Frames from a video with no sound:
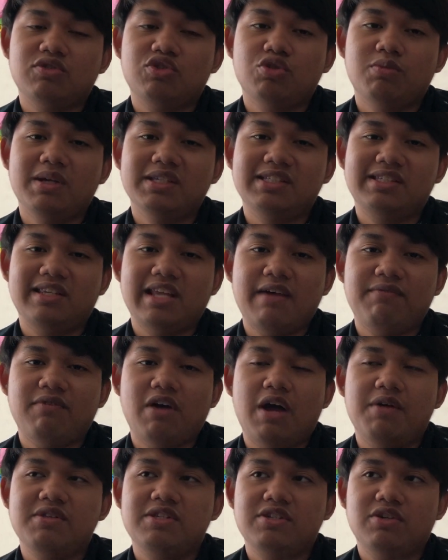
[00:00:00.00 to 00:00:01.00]
two months left
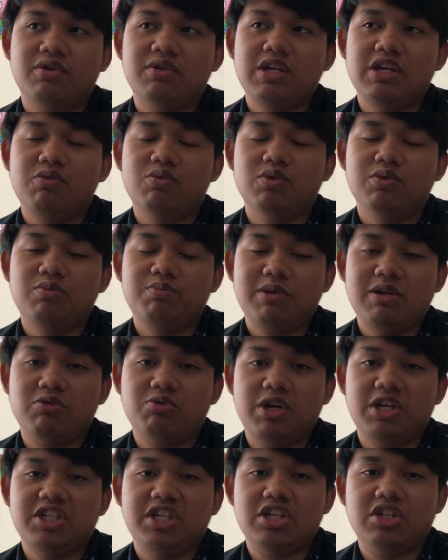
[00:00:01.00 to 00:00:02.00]
until it will be
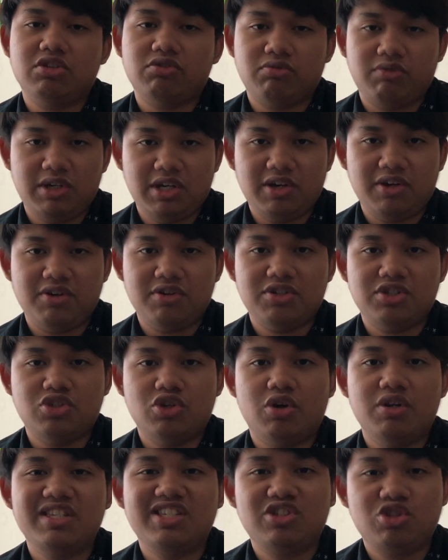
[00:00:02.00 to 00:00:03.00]
reaching three years.
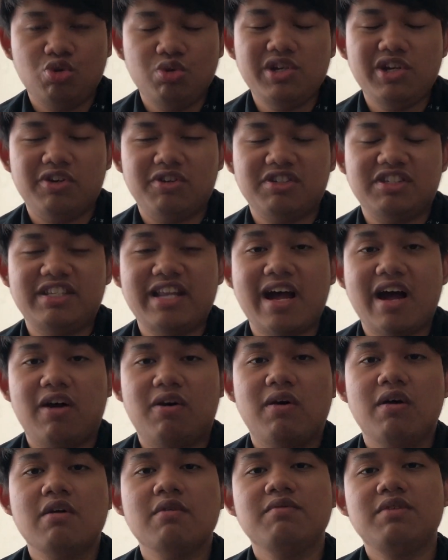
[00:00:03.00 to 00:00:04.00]
So it's two years
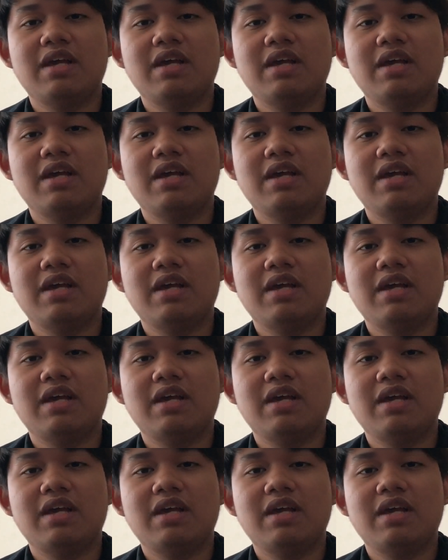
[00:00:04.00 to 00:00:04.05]
now.